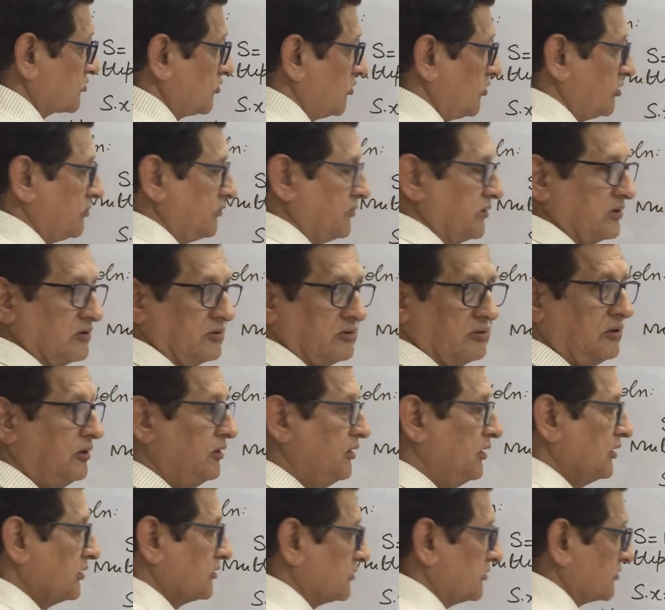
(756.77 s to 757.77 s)
common,
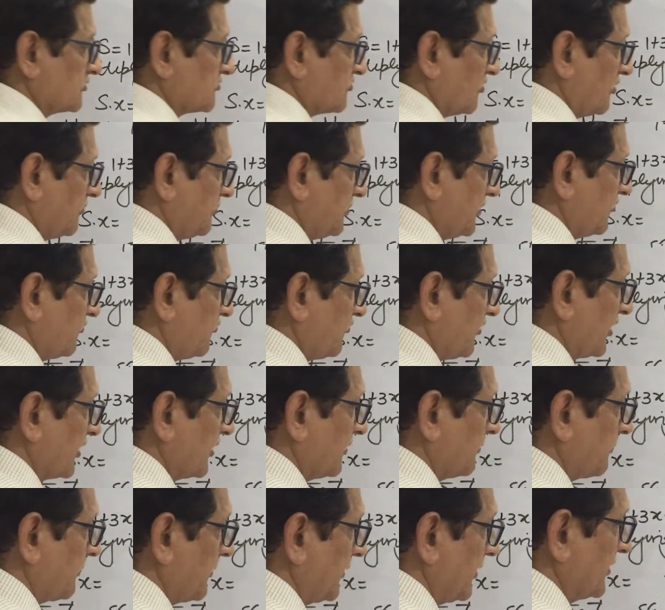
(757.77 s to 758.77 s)
this will be
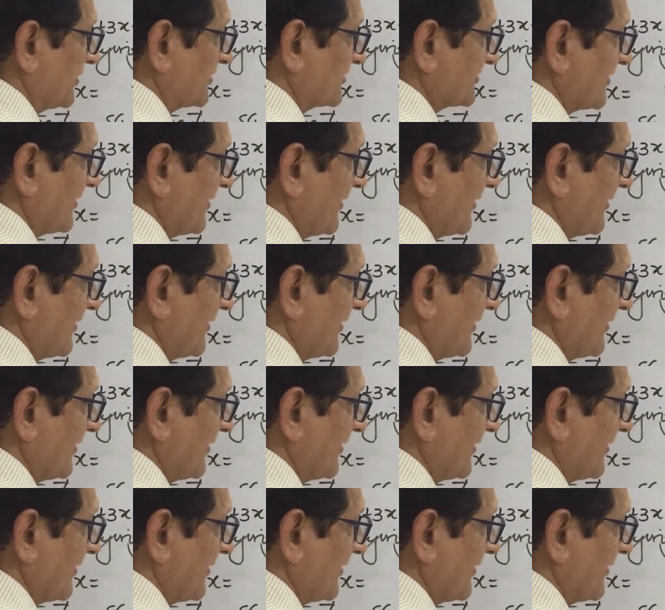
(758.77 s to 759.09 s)
1 plus